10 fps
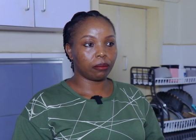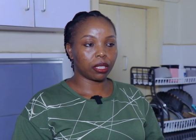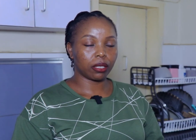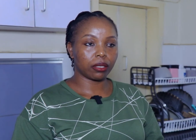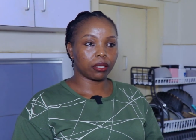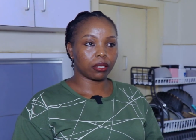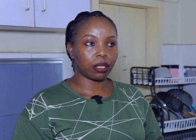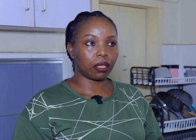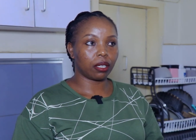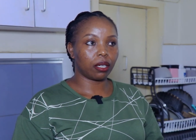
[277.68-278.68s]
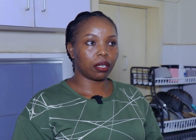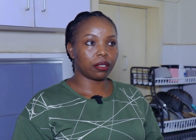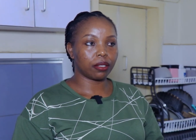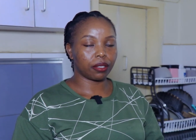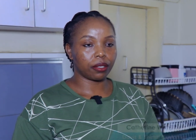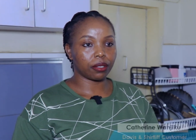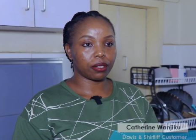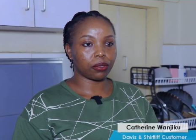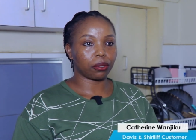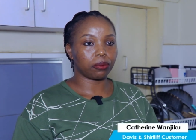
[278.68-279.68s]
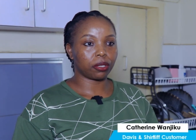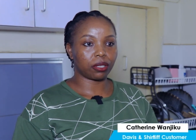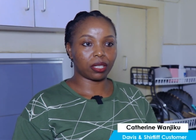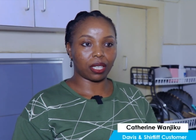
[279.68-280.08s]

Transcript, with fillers: My kid's uh, teeth stopped